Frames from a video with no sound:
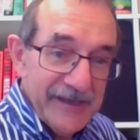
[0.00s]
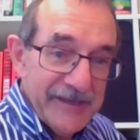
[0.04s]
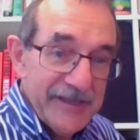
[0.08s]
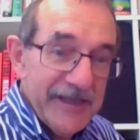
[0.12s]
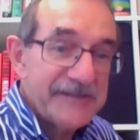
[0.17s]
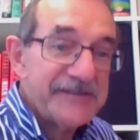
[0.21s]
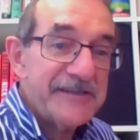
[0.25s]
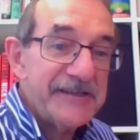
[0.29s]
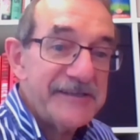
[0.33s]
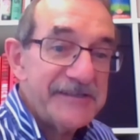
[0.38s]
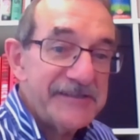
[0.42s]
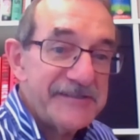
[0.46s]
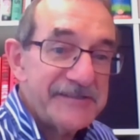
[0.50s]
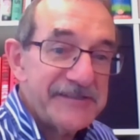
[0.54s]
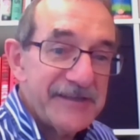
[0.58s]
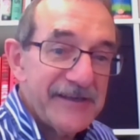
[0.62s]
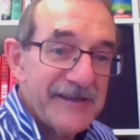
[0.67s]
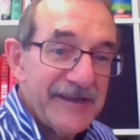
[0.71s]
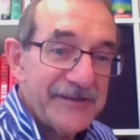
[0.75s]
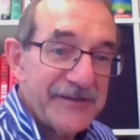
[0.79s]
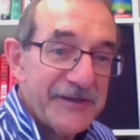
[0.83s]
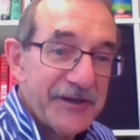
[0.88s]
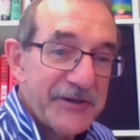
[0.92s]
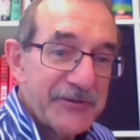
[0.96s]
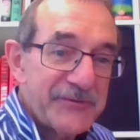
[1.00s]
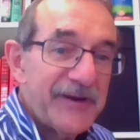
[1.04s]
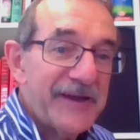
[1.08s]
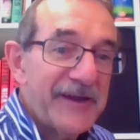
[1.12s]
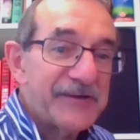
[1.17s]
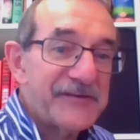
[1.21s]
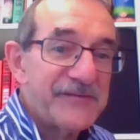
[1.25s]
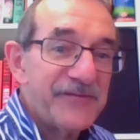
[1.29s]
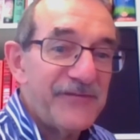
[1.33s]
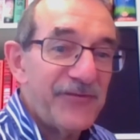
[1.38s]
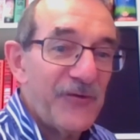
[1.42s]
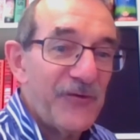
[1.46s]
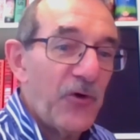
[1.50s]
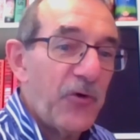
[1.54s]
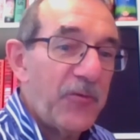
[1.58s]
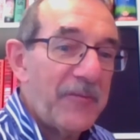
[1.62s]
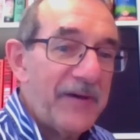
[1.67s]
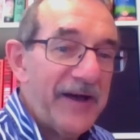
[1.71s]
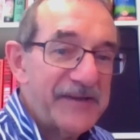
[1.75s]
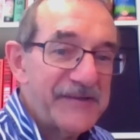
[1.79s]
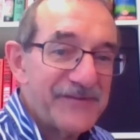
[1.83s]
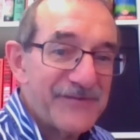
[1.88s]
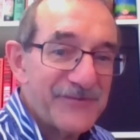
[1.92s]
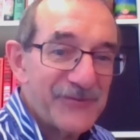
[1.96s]
get it in the correct
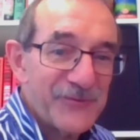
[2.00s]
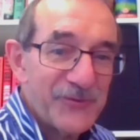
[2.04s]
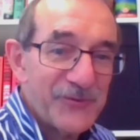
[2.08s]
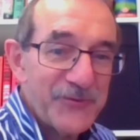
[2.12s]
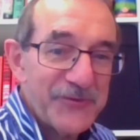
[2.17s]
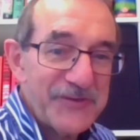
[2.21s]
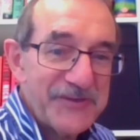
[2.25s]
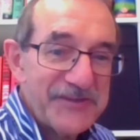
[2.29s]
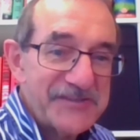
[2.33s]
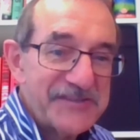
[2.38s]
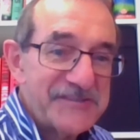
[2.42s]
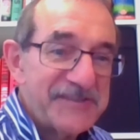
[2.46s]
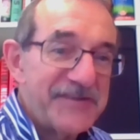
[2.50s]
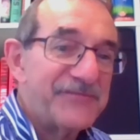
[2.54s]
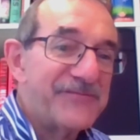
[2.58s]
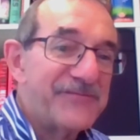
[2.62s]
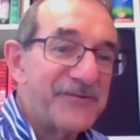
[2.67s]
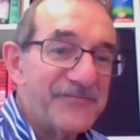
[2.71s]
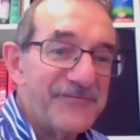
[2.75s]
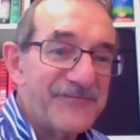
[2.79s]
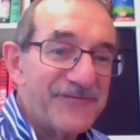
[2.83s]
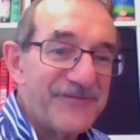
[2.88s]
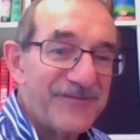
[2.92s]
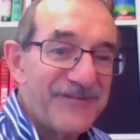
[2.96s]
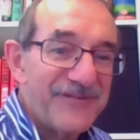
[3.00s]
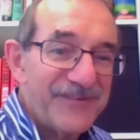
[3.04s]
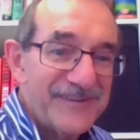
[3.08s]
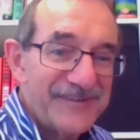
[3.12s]
format for all these different